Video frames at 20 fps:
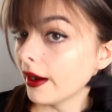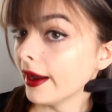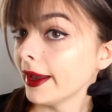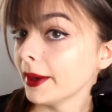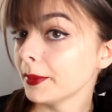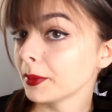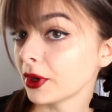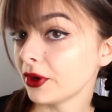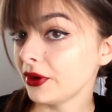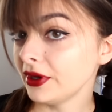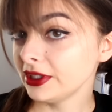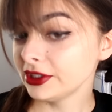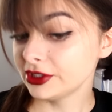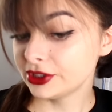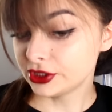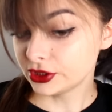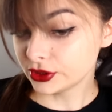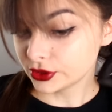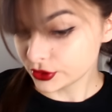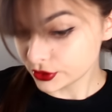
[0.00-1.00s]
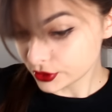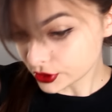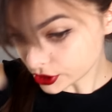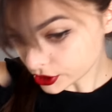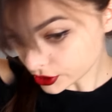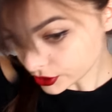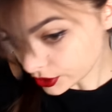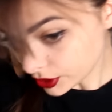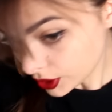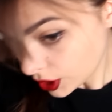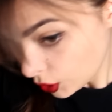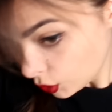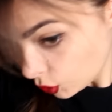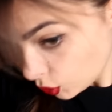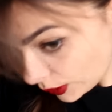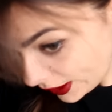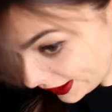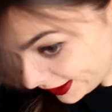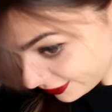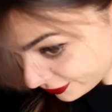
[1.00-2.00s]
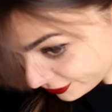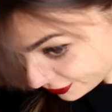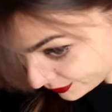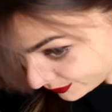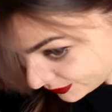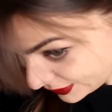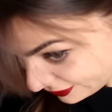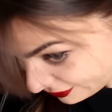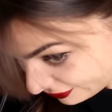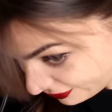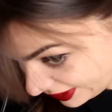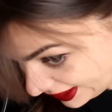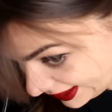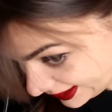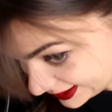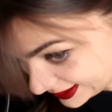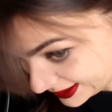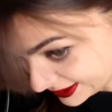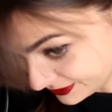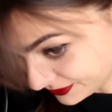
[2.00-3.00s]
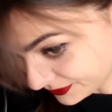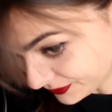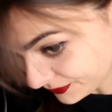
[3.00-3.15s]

I am going to curl away from my face,